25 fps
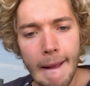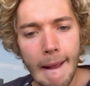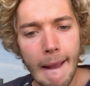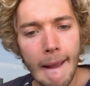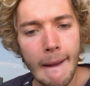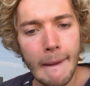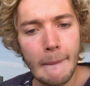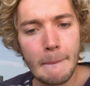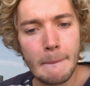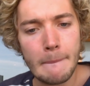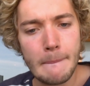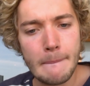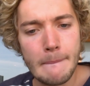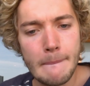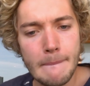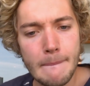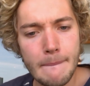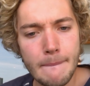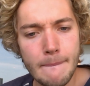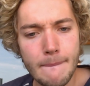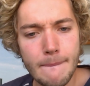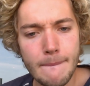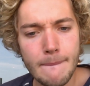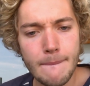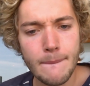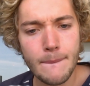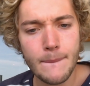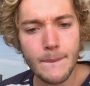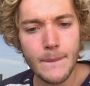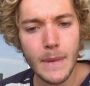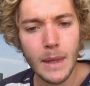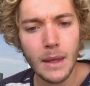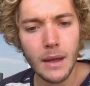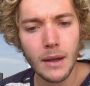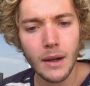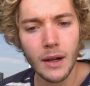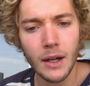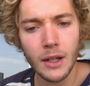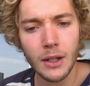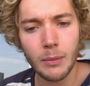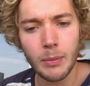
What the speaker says: Are